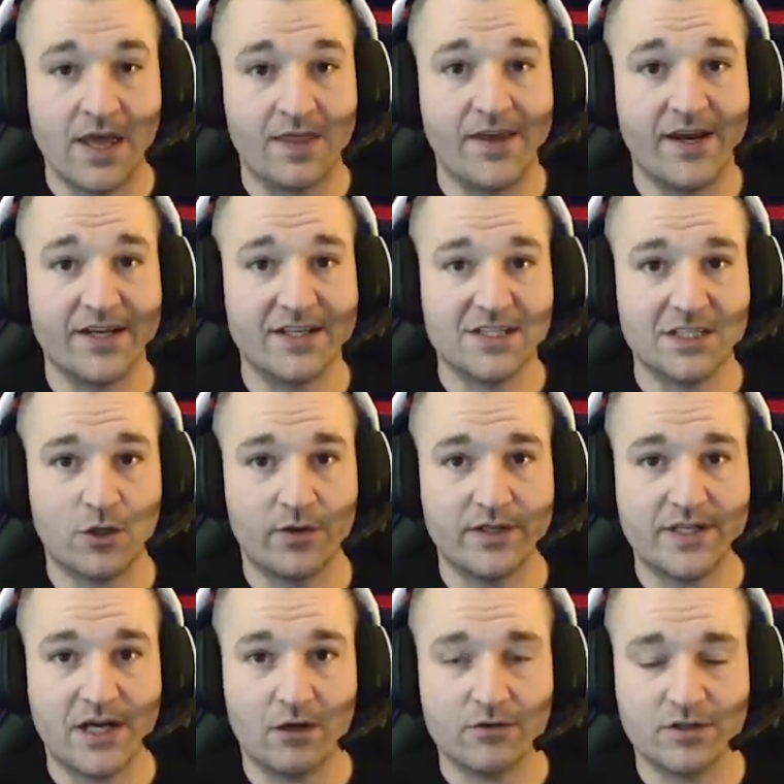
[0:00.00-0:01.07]
Then I slowed it
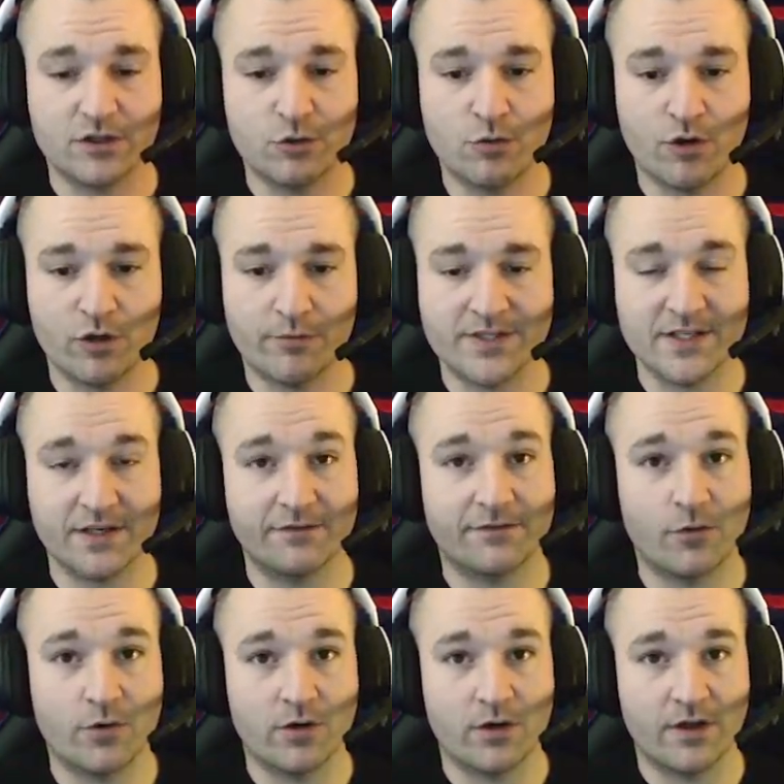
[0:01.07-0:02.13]
down to 200%
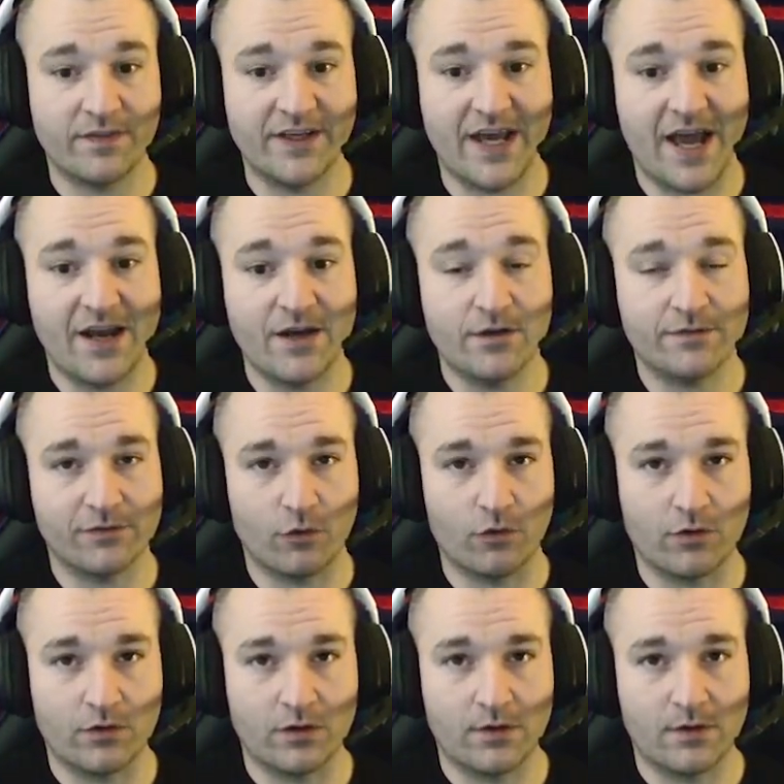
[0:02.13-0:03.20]
for the end of
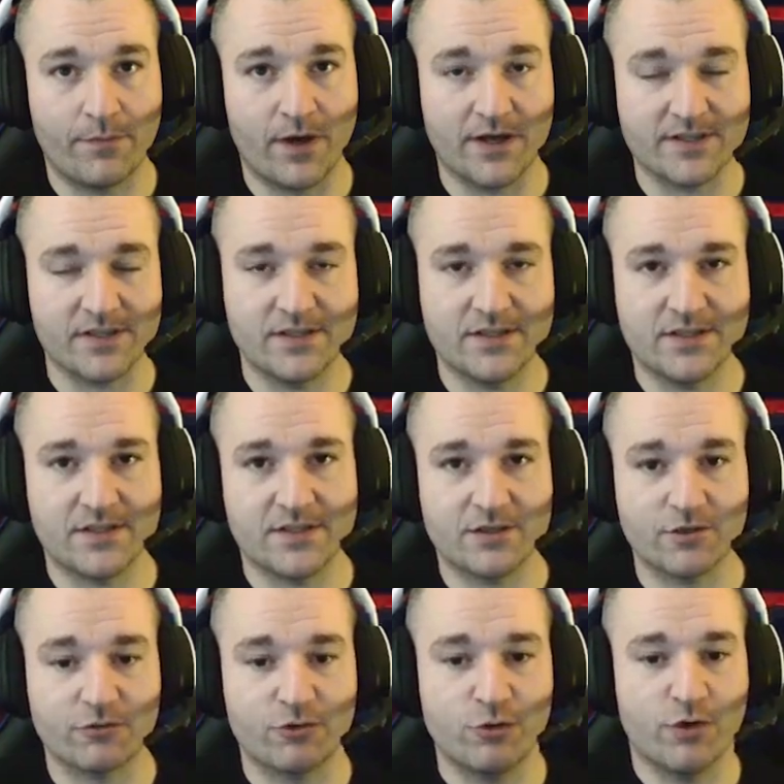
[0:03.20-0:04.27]
floor bosses, so
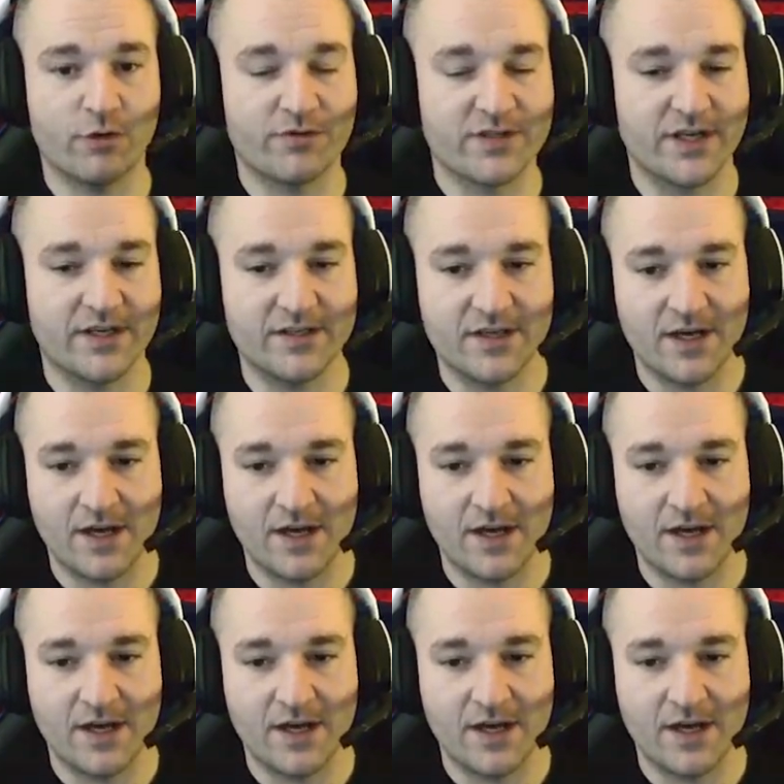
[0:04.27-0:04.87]
200%.